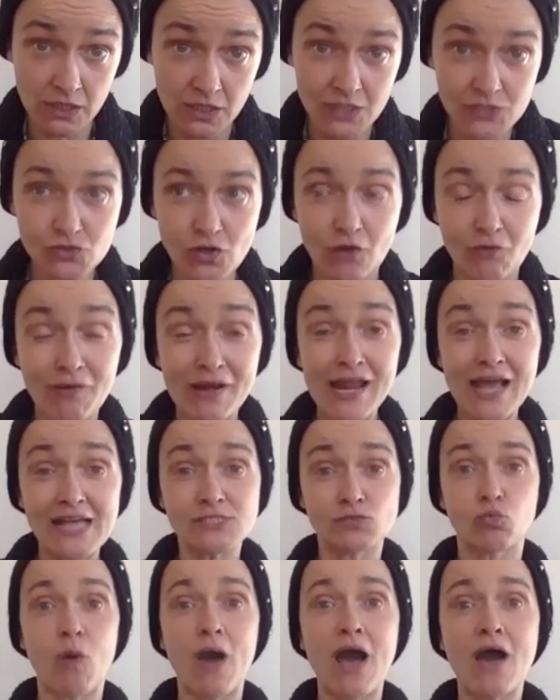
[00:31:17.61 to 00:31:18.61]
So I
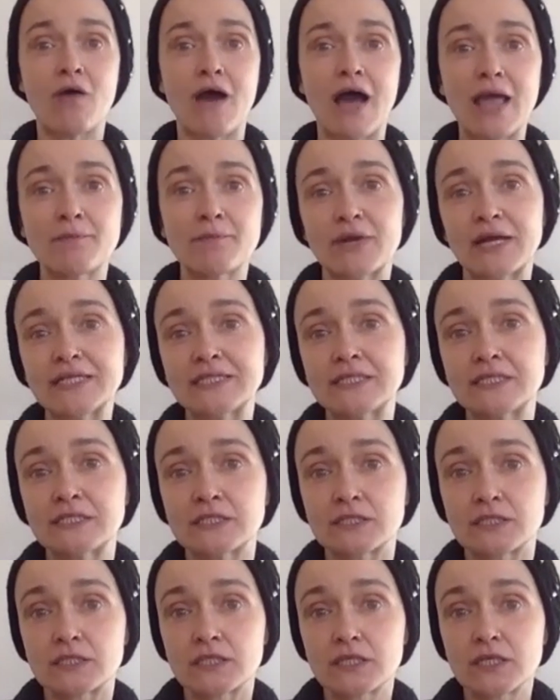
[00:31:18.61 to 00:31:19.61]
realized, wow, I'm
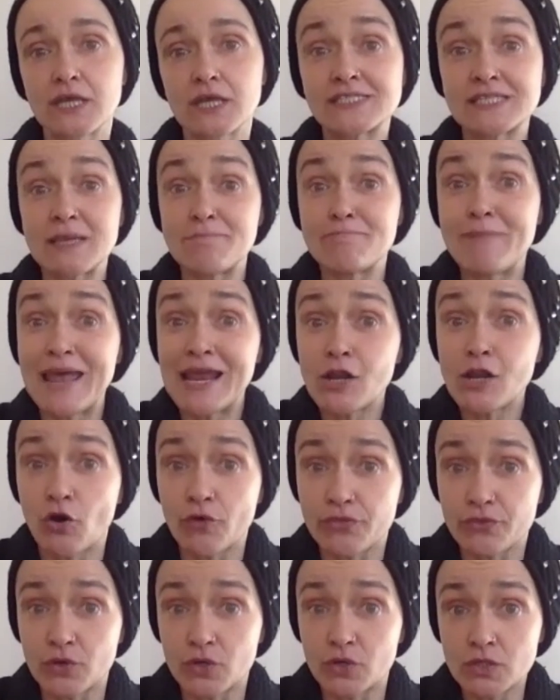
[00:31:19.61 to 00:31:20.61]
writing as a male
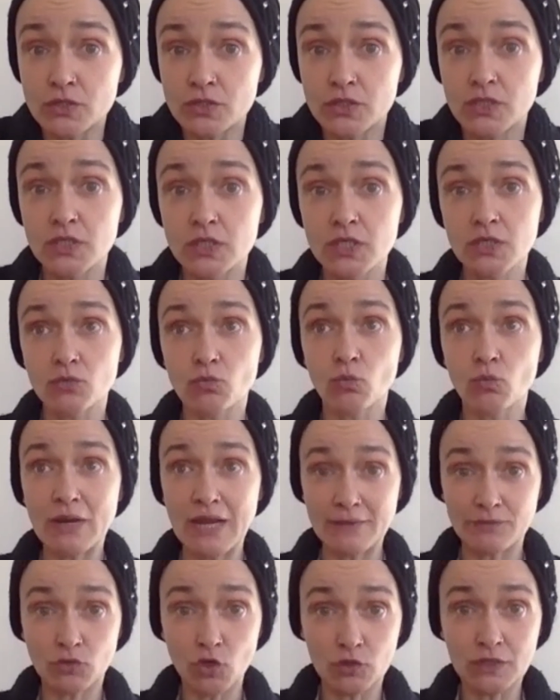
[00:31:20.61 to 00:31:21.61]
author. When
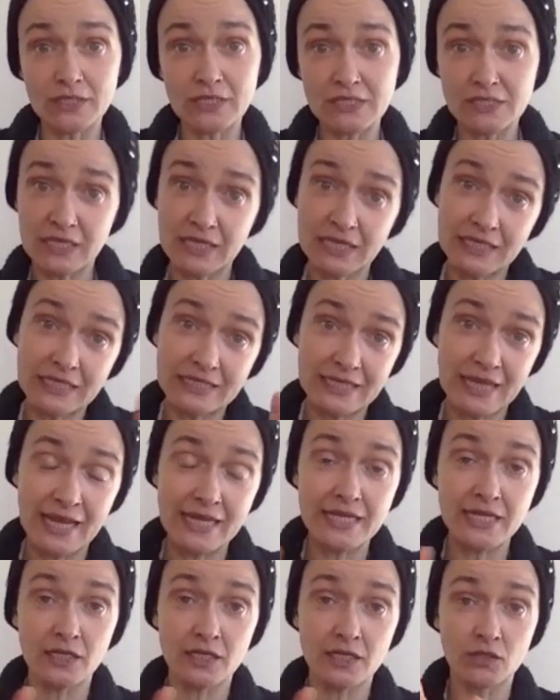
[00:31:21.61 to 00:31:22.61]
I'm talking in
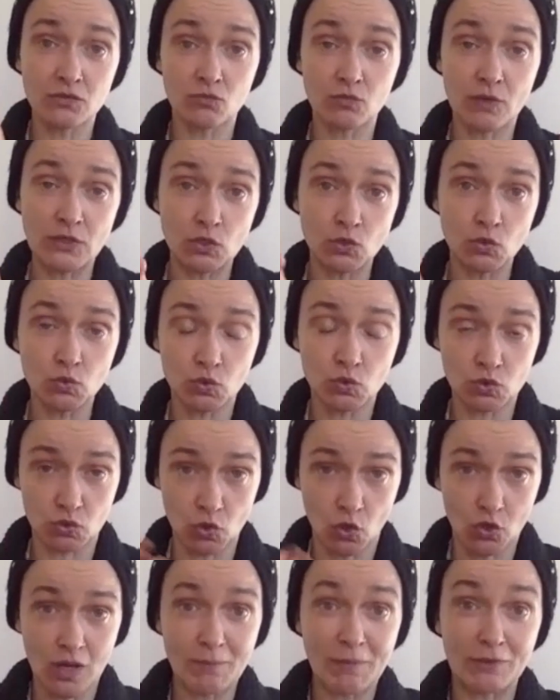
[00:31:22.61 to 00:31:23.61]
Italian, when you
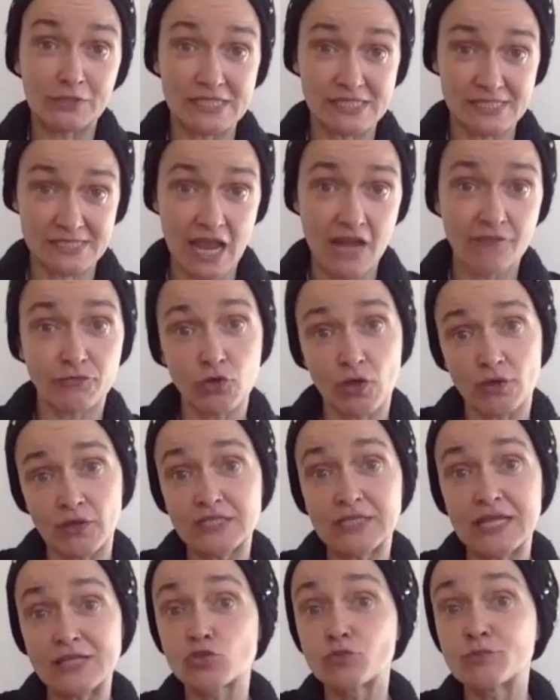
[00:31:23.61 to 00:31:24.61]
talk about the self, it
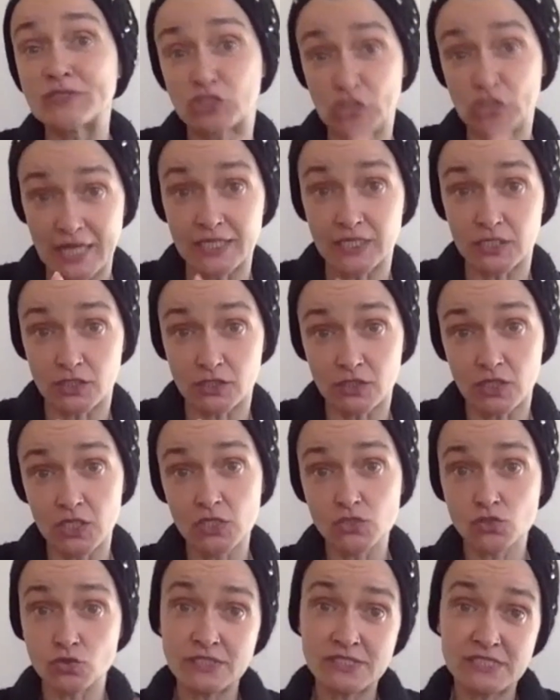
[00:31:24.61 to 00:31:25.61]
has to be gendered.
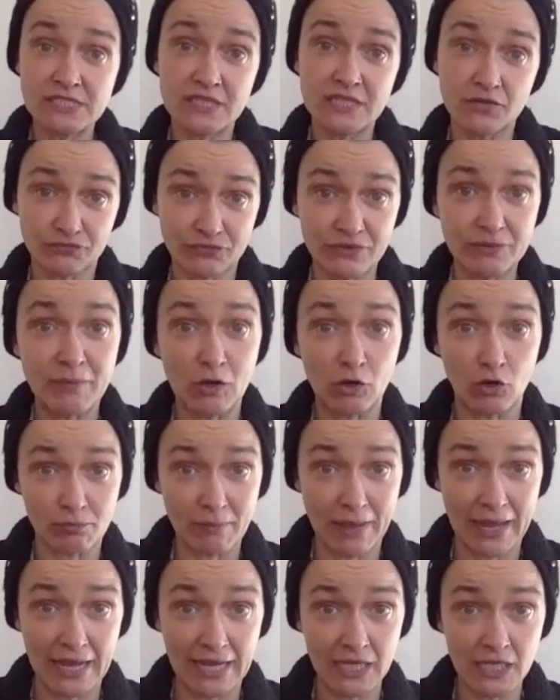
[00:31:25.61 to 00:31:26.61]
So it's either female or
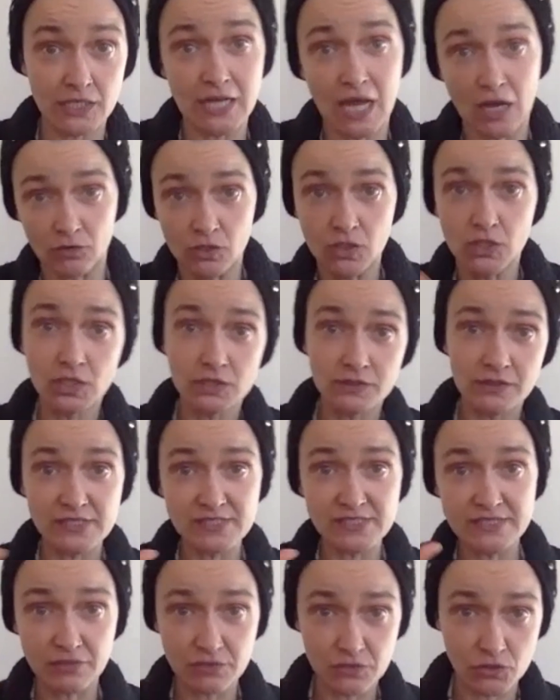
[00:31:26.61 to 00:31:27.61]
male. Now there
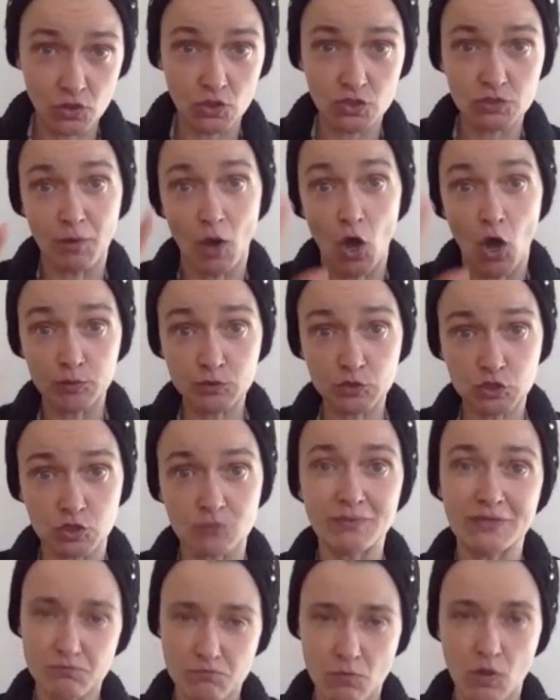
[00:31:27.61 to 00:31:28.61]
is a third option,
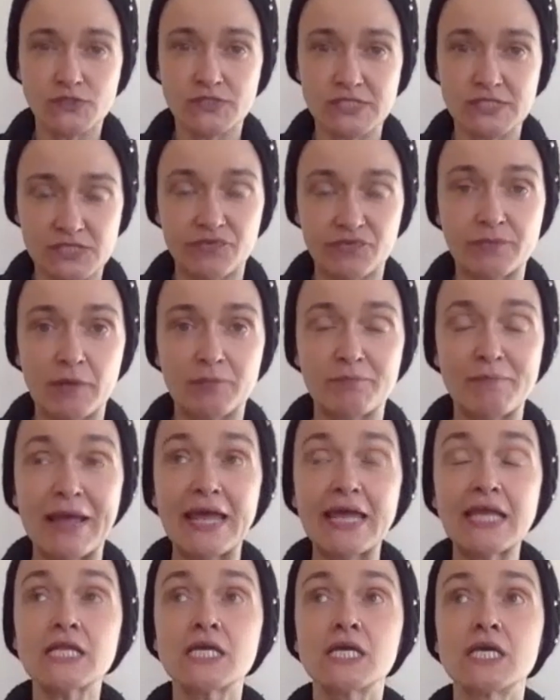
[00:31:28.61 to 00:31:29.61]
but most is female
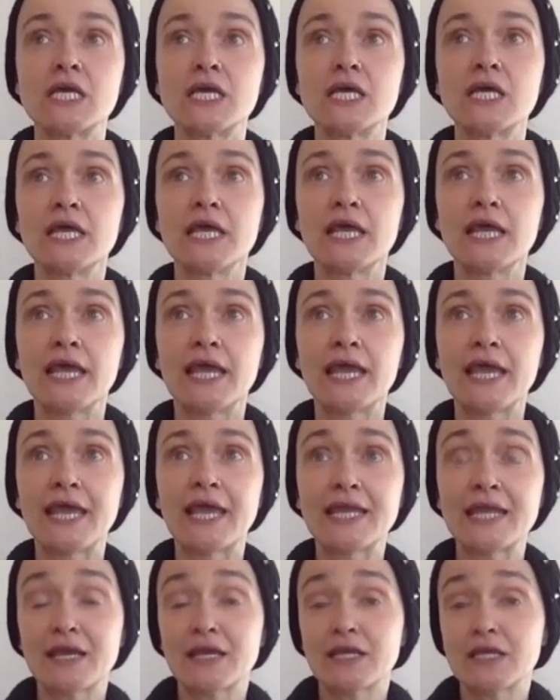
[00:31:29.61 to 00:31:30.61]
male. And
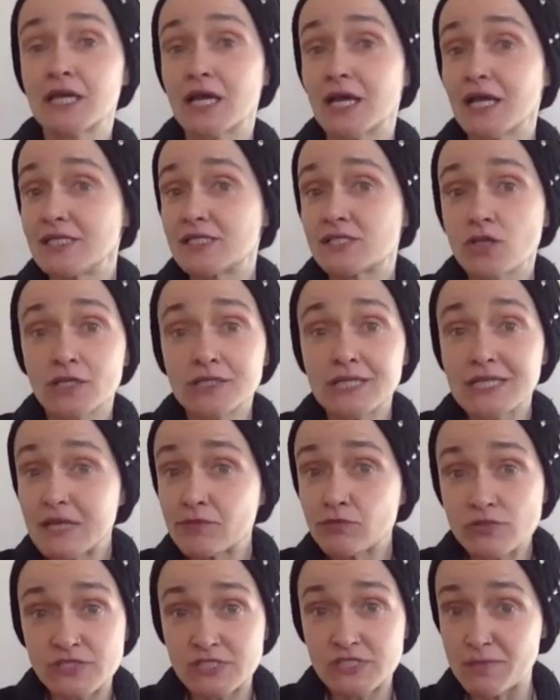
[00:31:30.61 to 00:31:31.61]
it's not that I
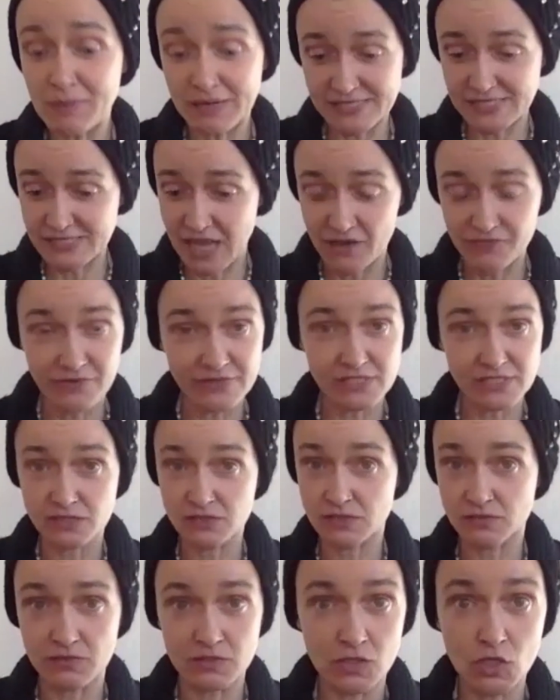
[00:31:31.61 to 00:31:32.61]
would see myself
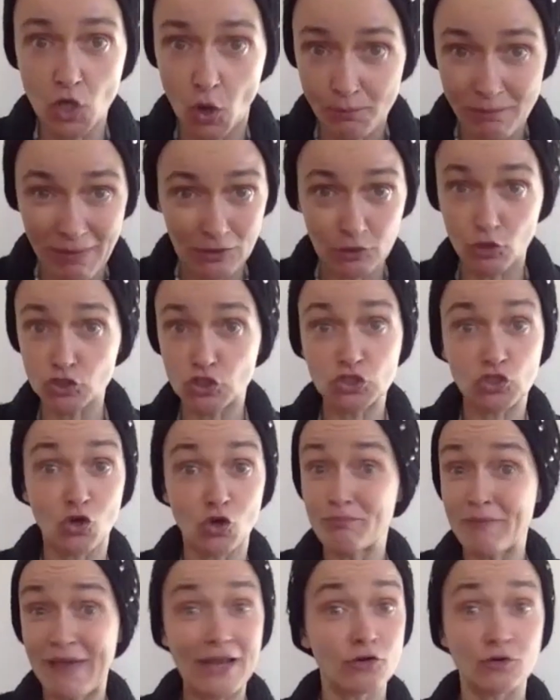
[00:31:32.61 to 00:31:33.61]
as, you know, biological
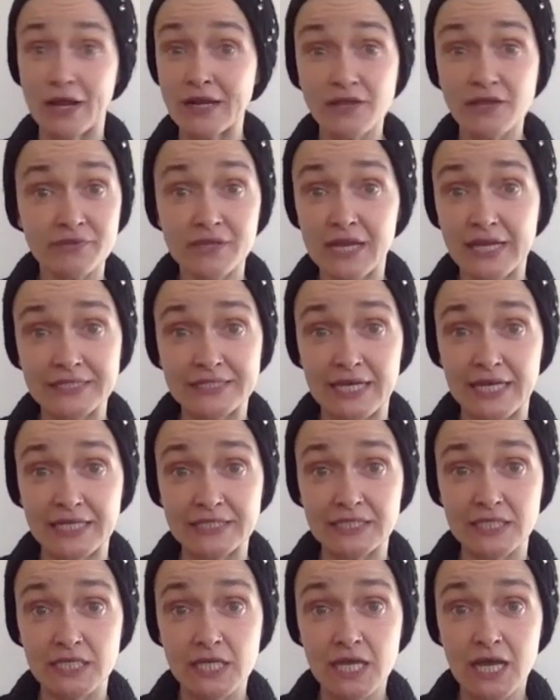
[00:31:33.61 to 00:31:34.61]
male or anything like that.
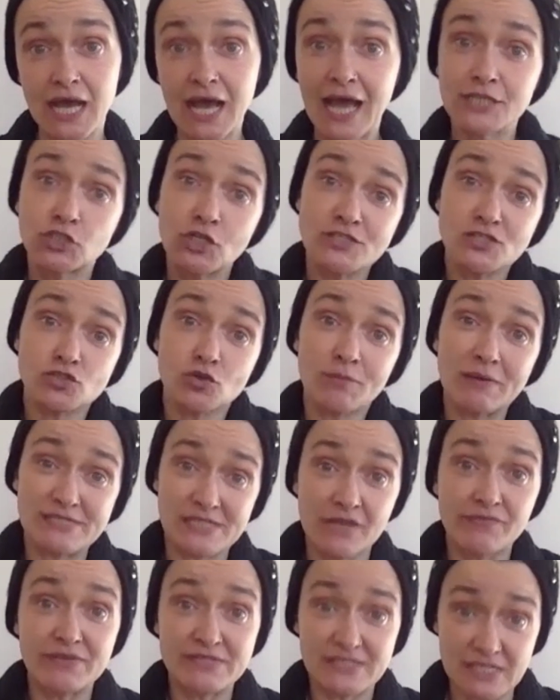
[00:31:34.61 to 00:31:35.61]
I just saw
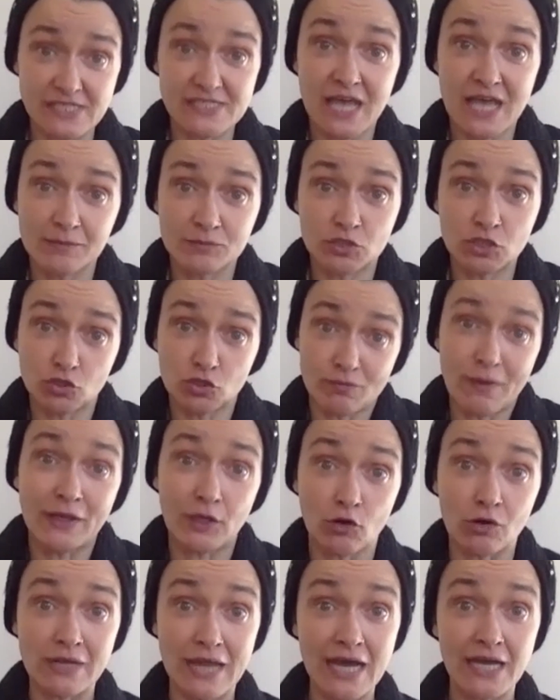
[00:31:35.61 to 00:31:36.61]
myself as the subject of my
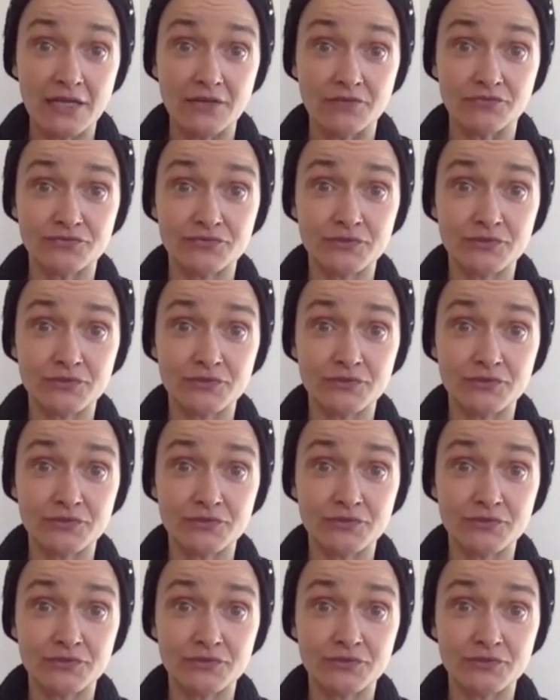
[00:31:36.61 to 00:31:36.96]
own life.